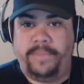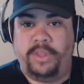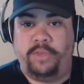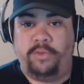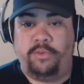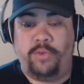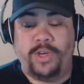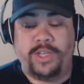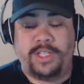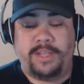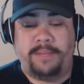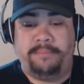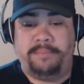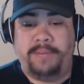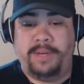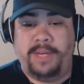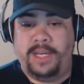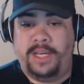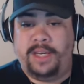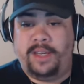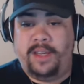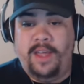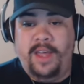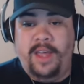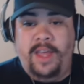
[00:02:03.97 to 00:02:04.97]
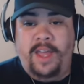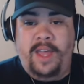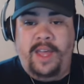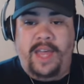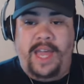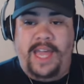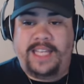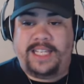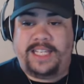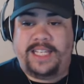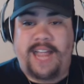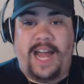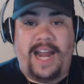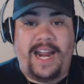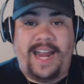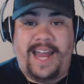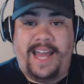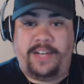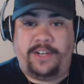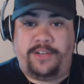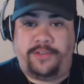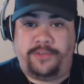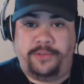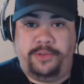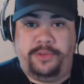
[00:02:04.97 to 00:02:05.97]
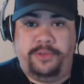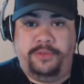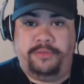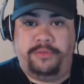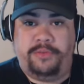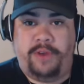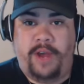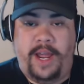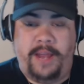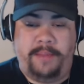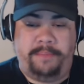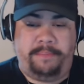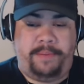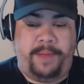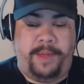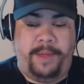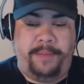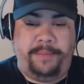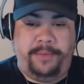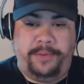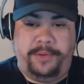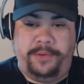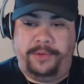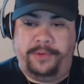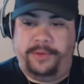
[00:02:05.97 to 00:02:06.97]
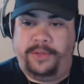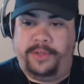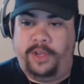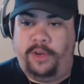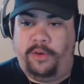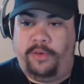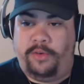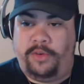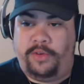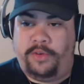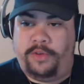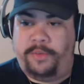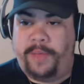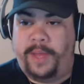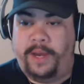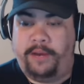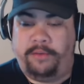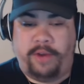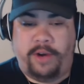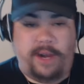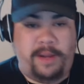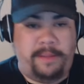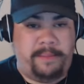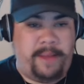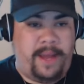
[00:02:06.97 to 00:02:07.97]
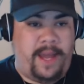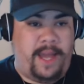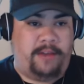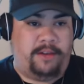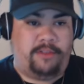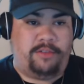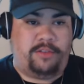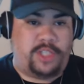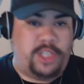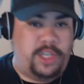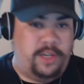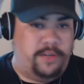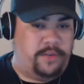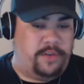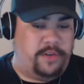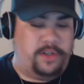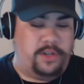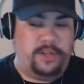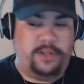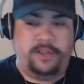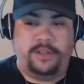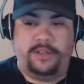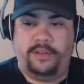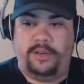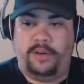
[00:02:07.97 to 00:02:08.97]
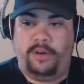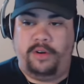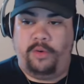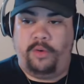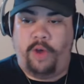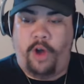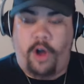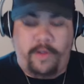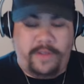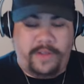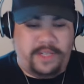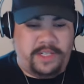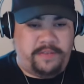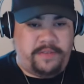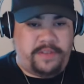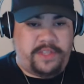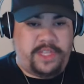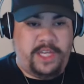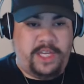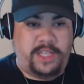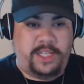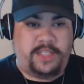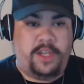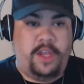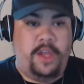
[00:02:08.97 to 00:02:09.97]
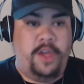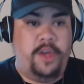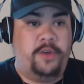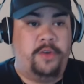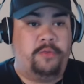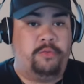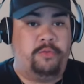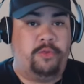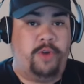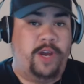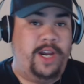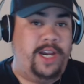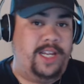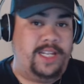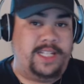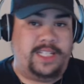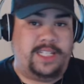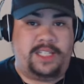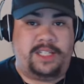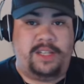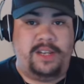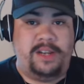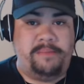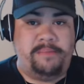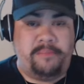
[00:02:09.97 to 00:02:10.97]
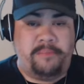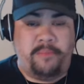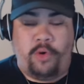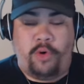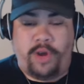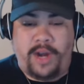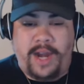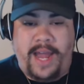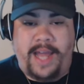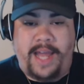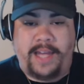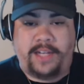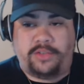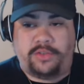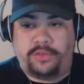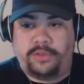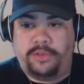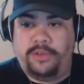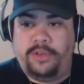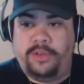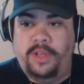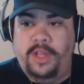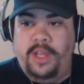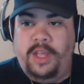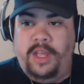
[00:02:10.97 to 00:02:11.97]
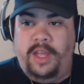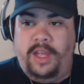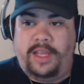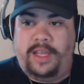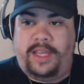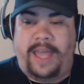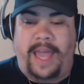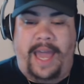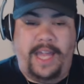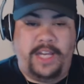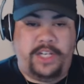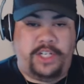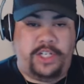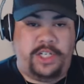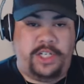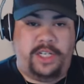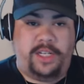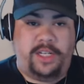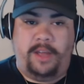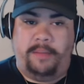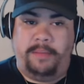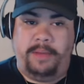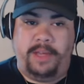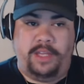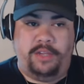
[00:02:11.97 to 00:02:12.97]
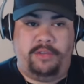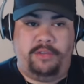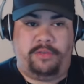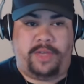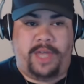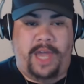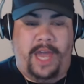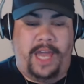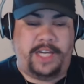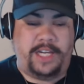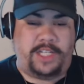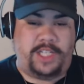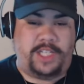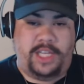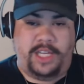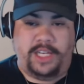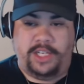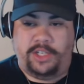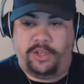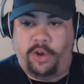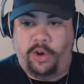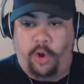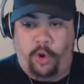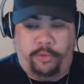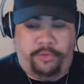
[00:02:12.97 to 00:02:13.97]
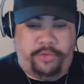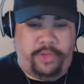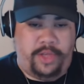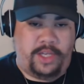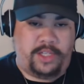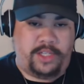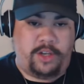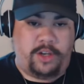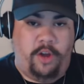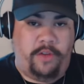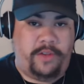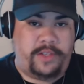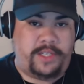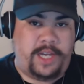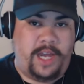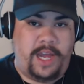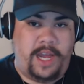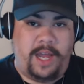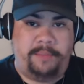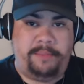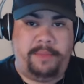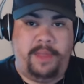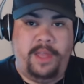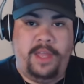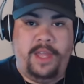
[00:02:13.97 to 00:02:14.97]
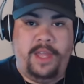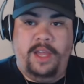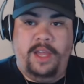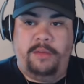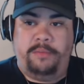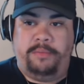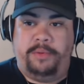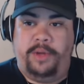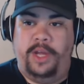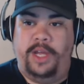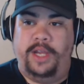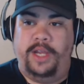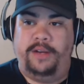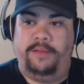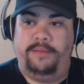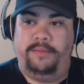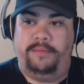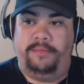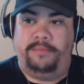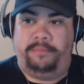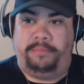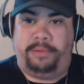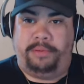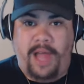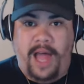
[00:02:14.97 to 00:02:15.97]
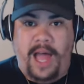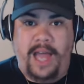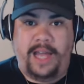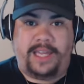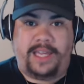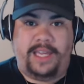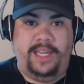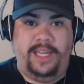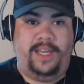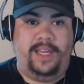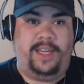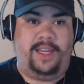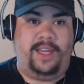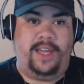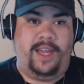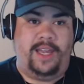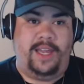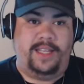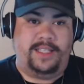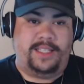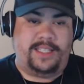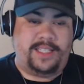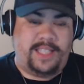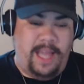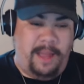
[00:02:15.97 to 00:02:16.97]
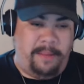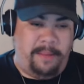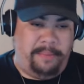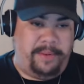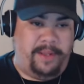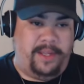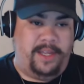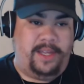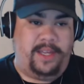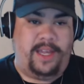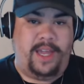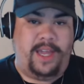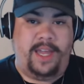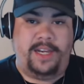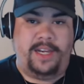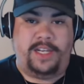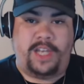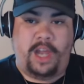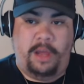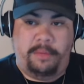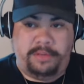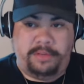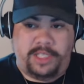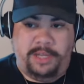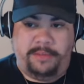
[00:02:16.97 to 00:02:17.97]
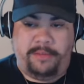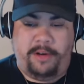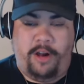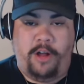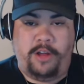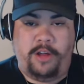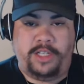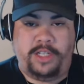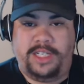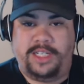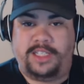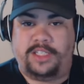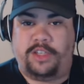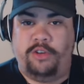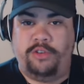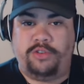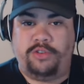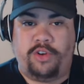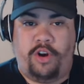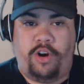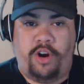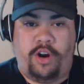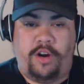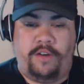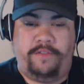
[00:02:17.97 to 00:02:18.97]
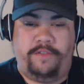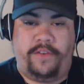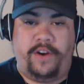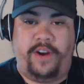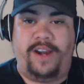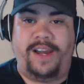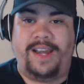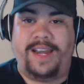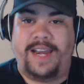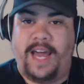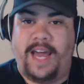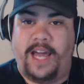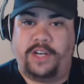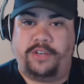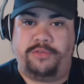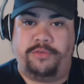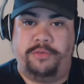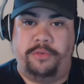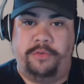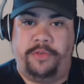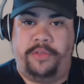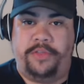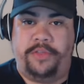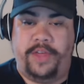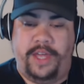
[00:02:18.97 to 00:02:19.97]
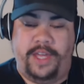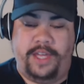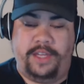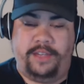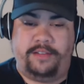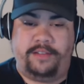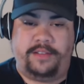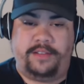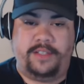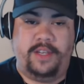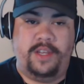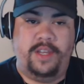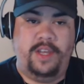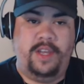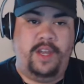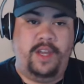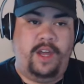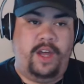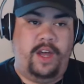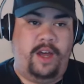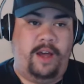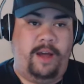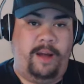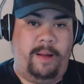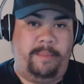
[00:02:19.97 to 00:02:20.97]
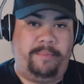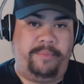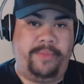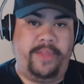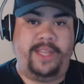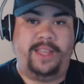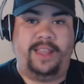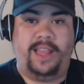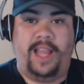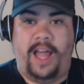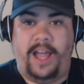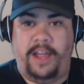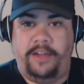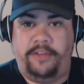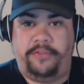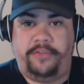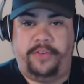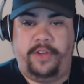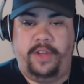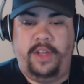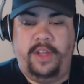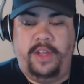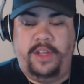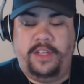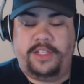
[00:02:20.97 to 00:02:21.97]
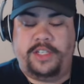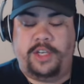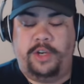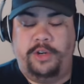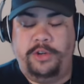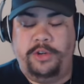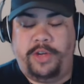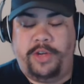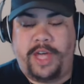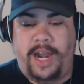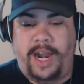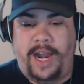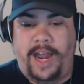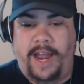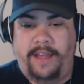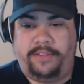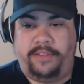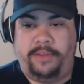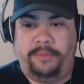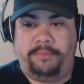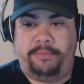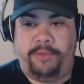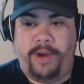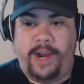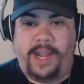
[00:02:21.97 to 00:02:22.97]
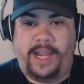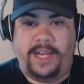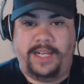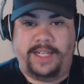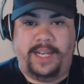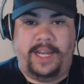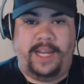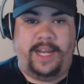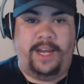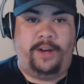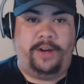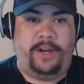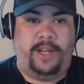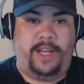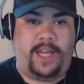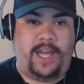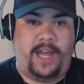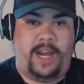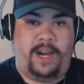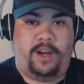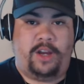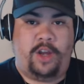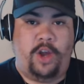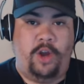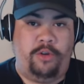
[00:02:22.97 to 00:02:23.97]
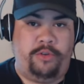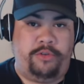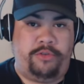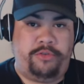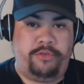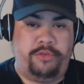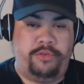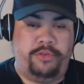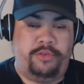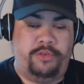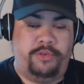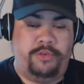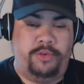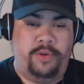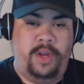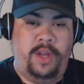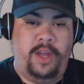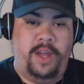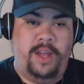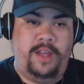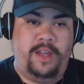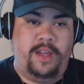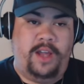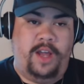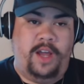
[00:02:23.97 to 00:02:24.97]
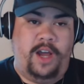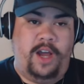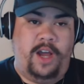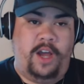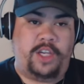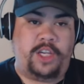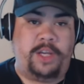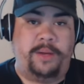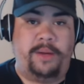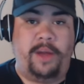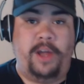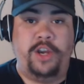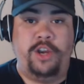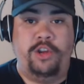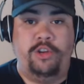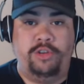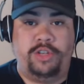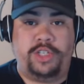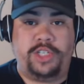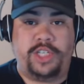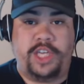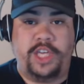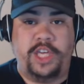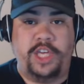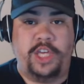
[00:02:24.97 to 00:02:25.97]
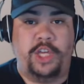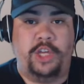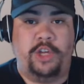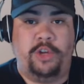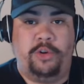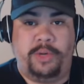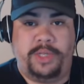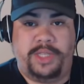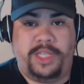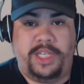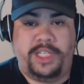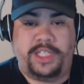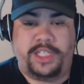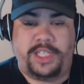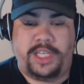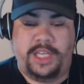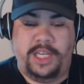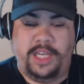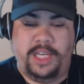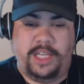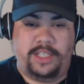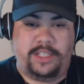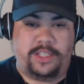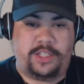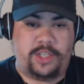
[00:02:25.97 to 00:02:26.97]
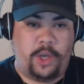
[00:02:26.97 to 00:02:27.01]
The reason being, it's not natural, right? People, you know, you play running back, receiver, all these different things. Running's more natural. Catching, I mean, you catch things, you hold things all the time, but blocking and stepping and double teaming, all those things, those aren't very natural things in life. So you kind of have to break it down and kind of go through a new skill with these kids.